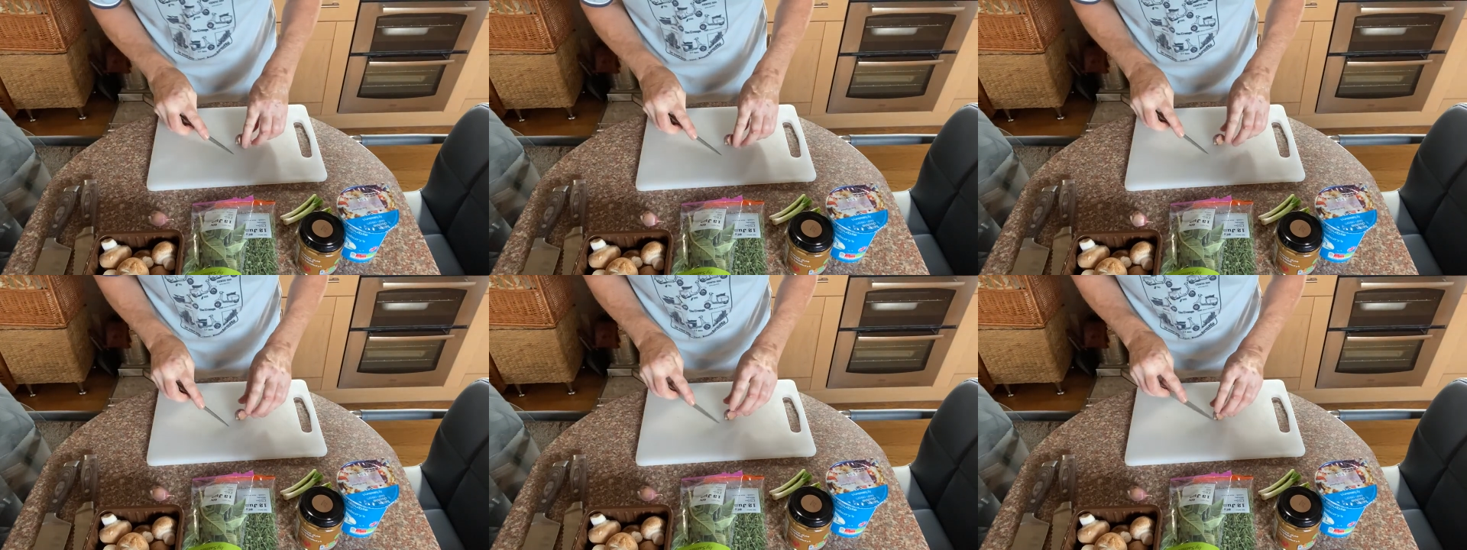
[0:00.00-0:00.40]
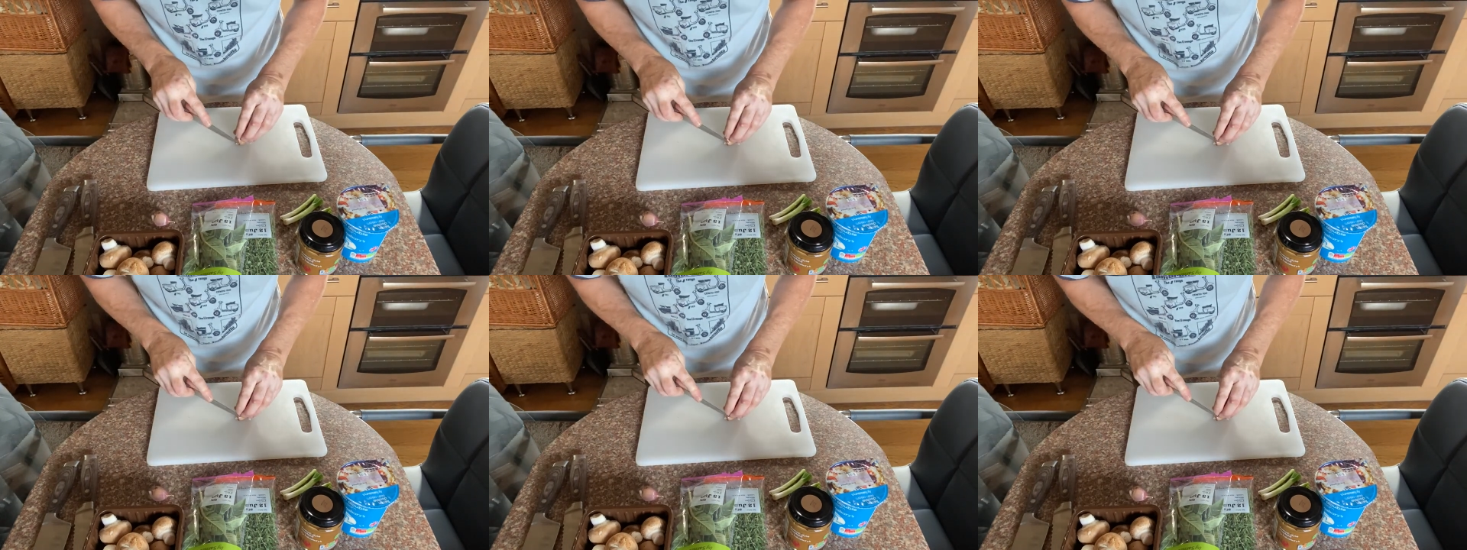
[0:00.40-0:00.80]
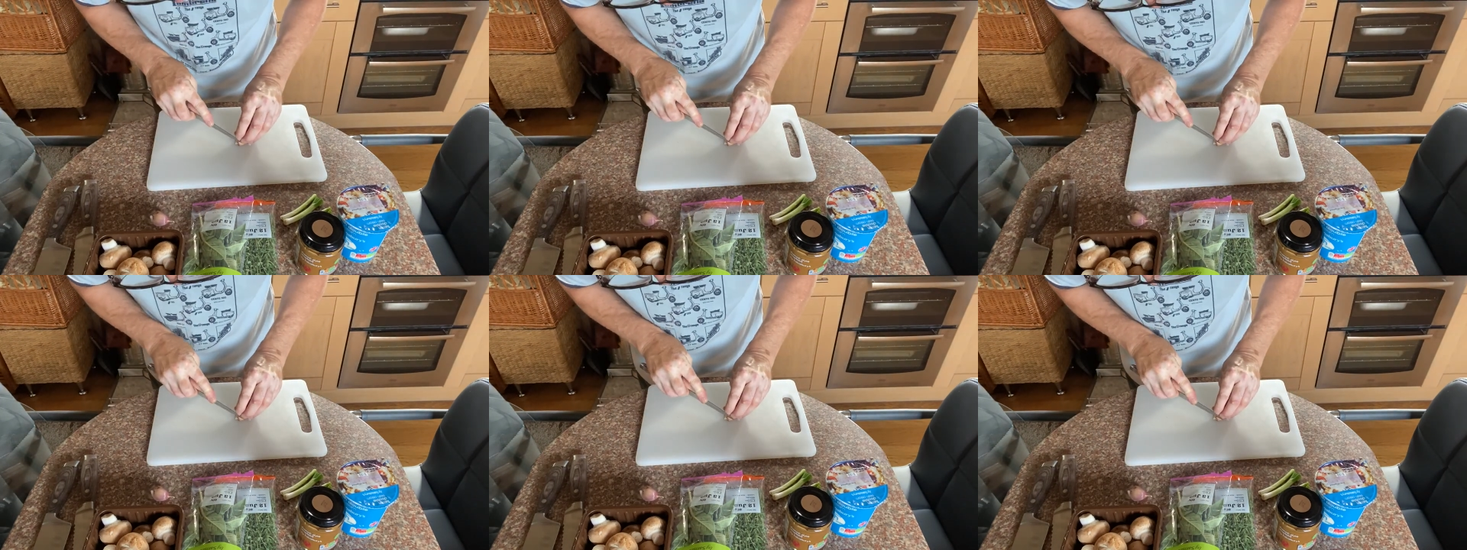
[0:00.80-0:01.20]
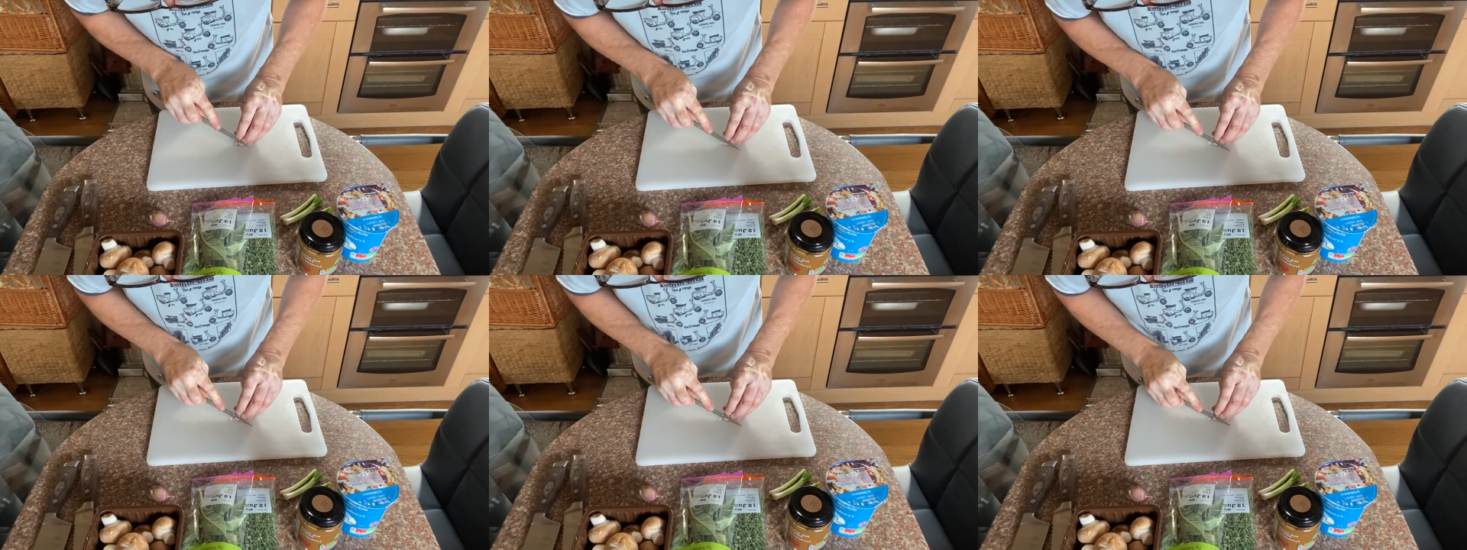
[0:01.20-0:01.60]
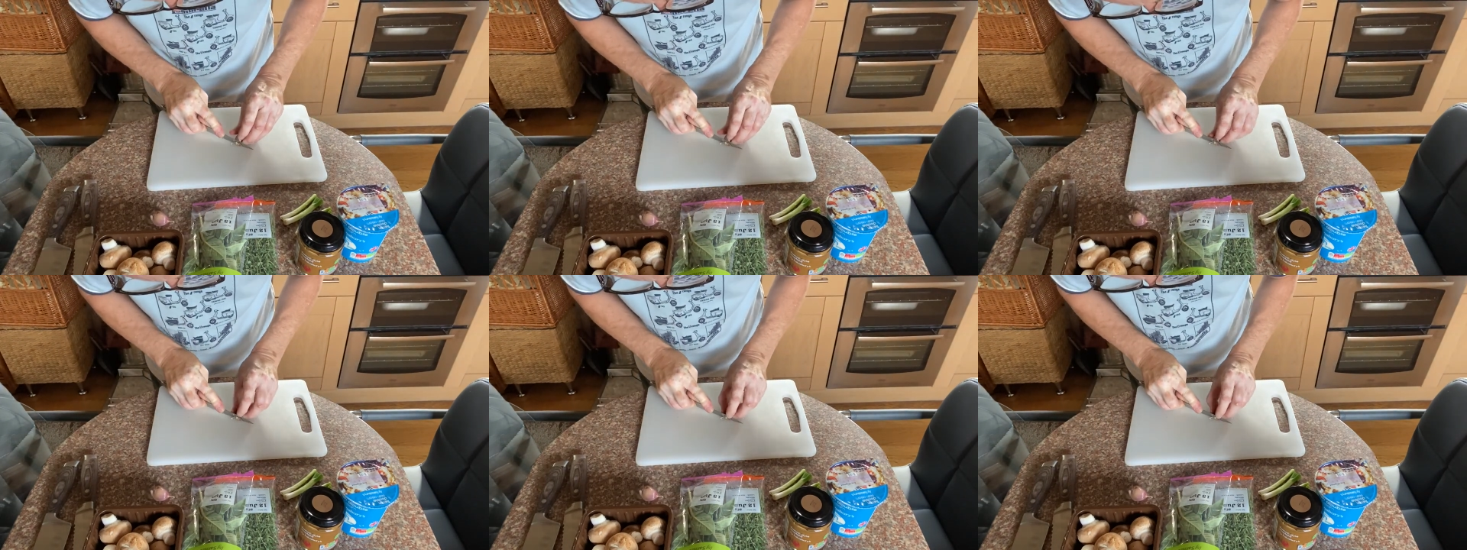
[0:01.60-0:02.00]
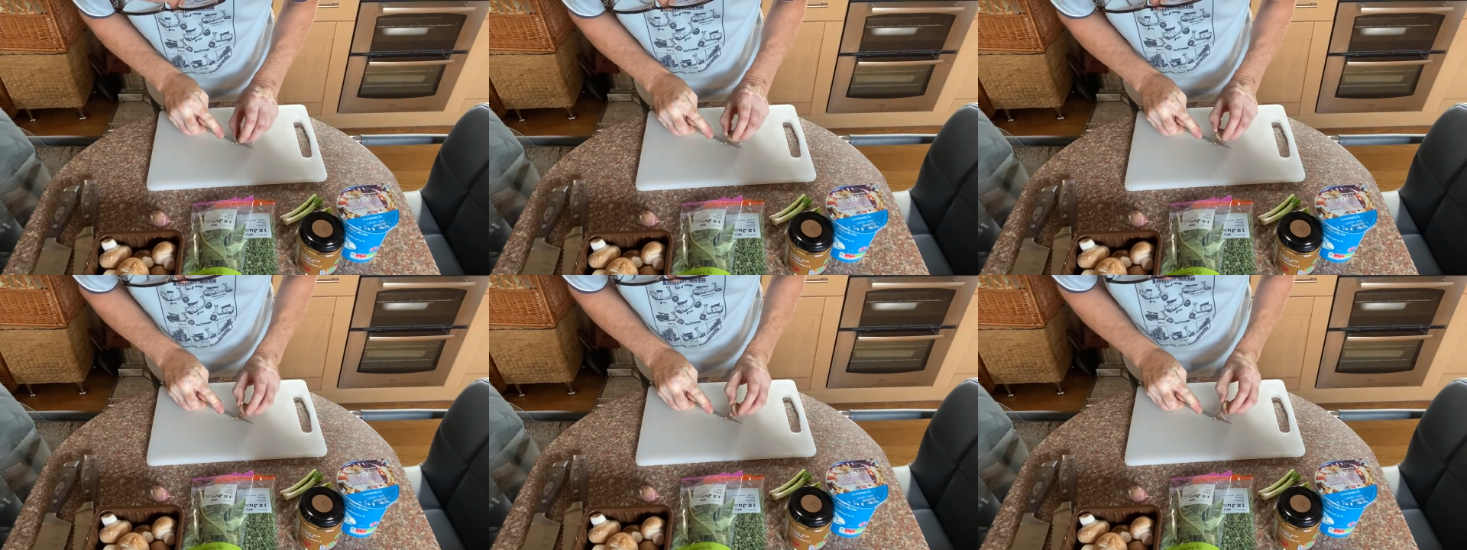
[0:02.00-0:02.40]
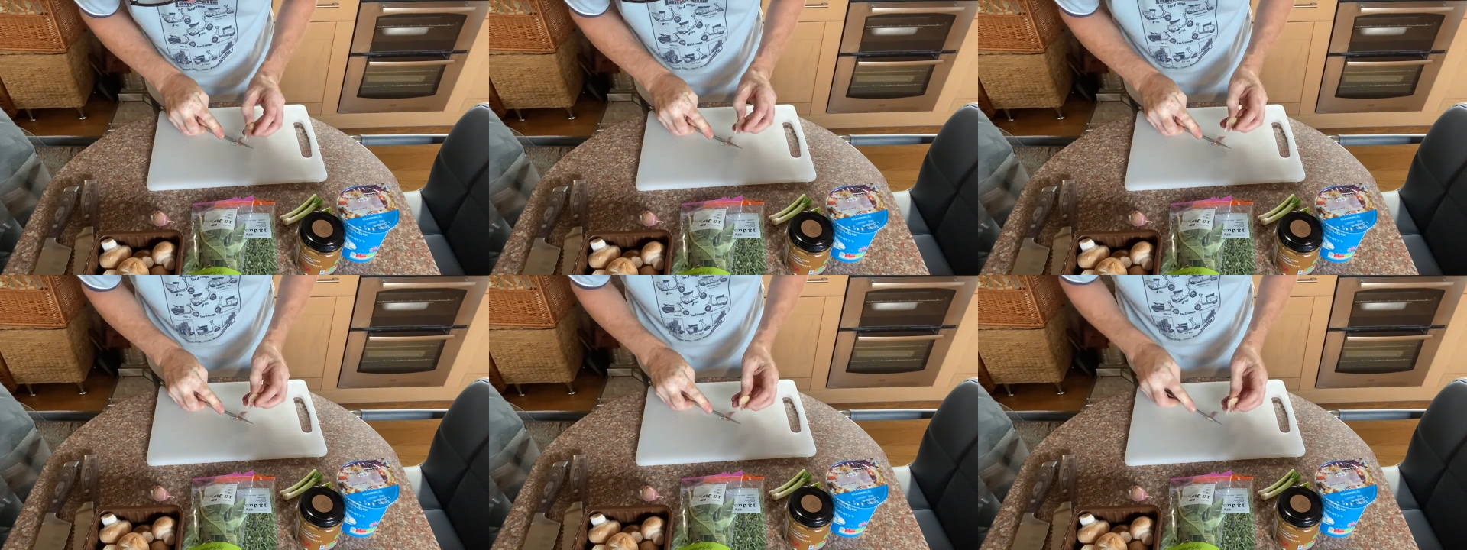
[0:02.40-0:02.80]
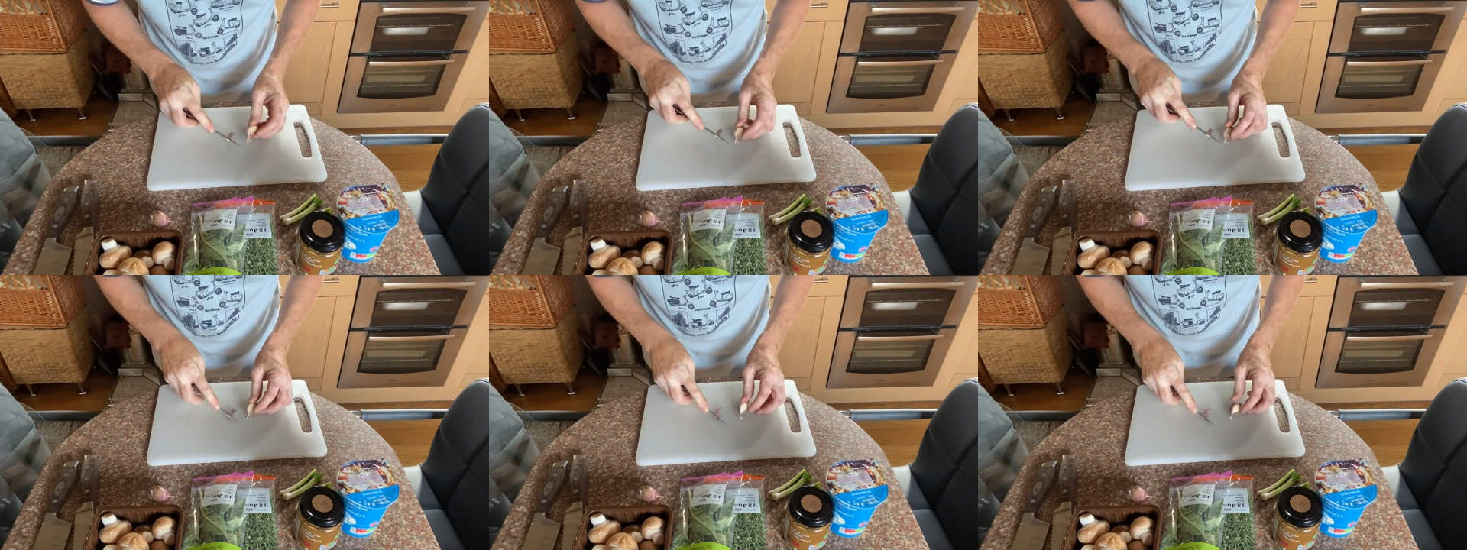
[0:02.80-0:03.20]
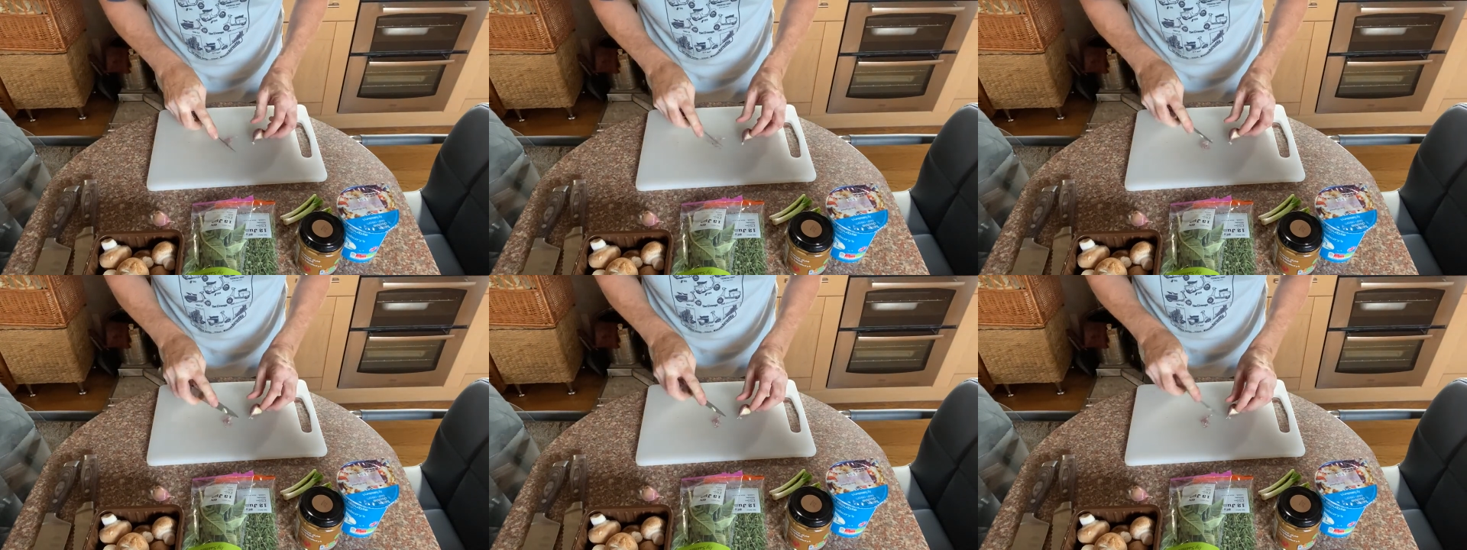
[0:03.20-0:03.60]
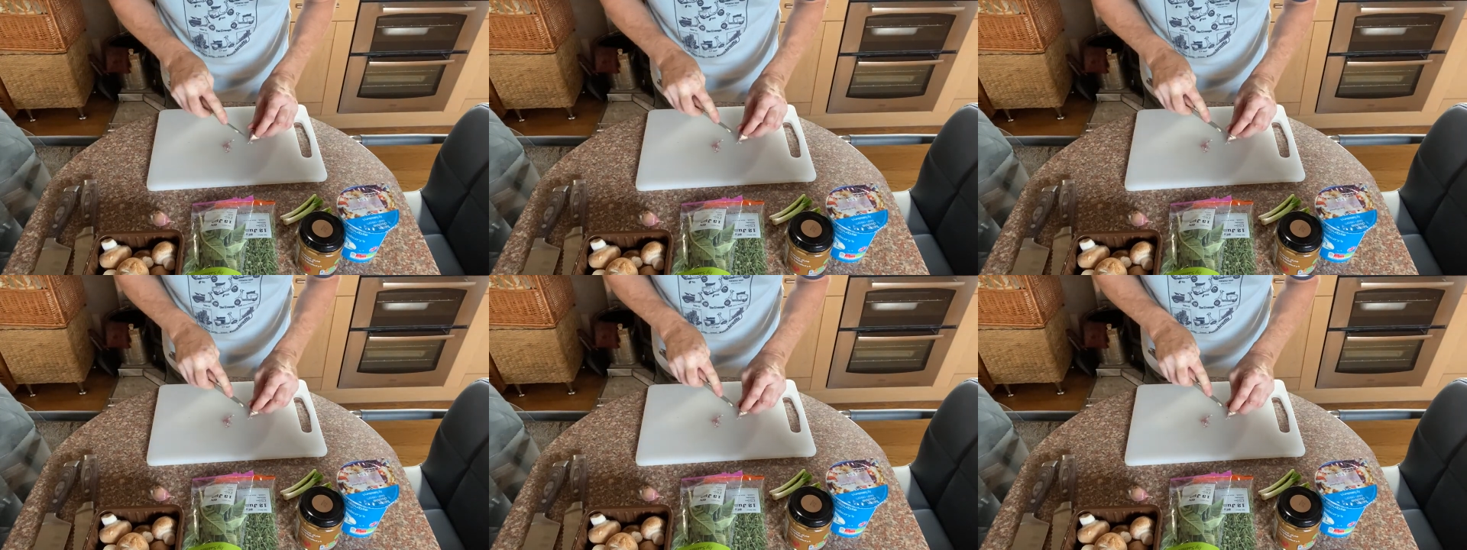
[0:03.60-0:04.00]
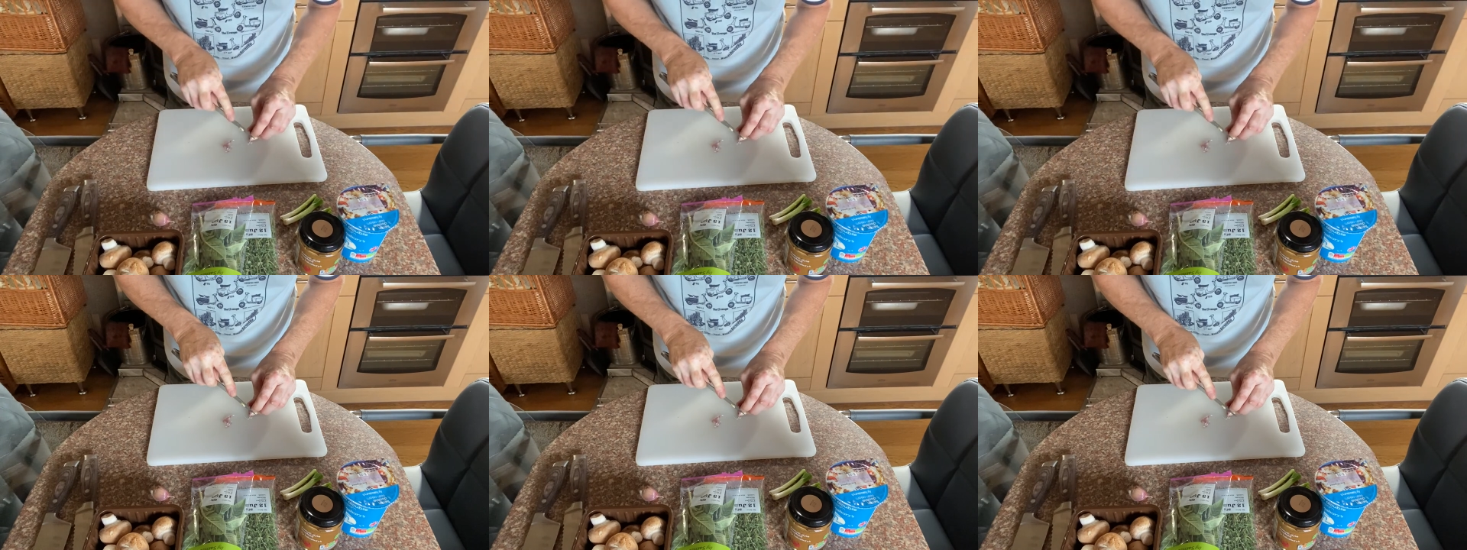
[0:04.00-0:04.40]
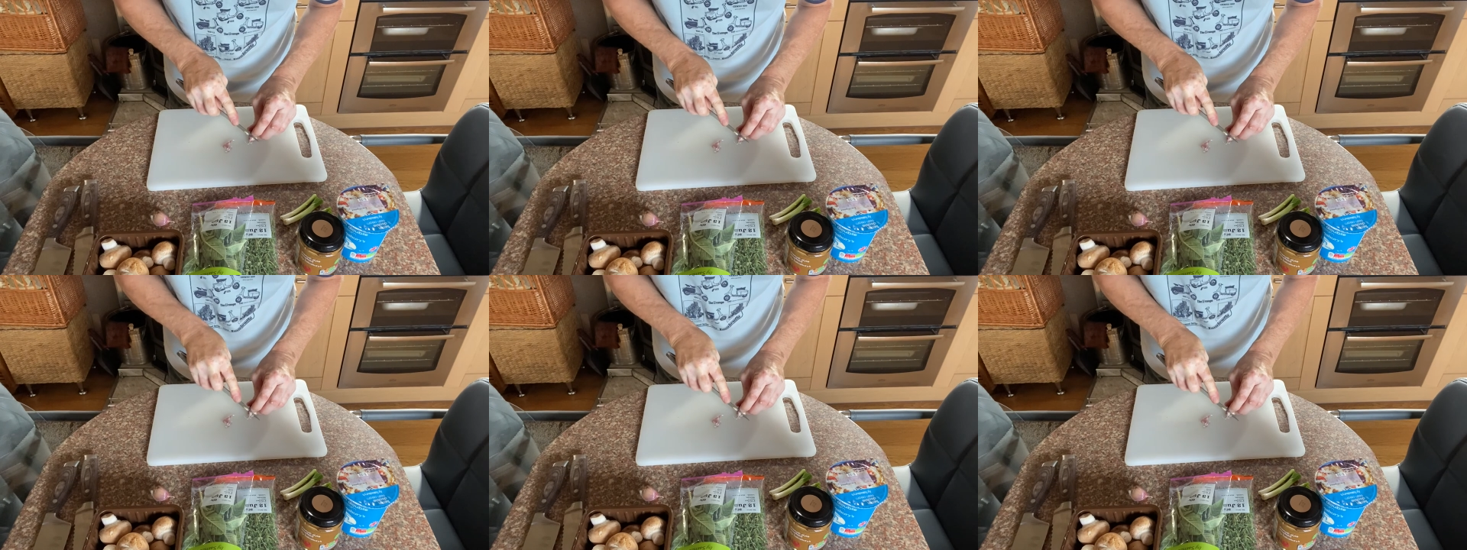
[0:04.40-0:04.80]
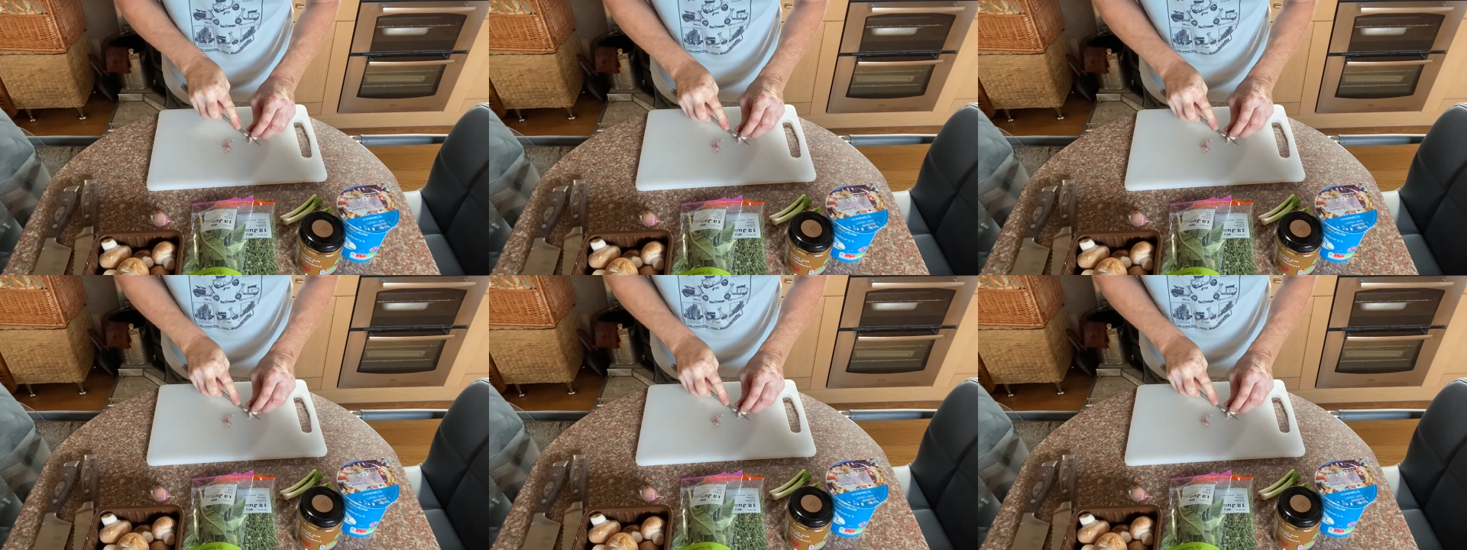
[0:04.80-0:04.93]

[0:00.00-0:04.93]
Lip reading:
[unreadable: no face in view]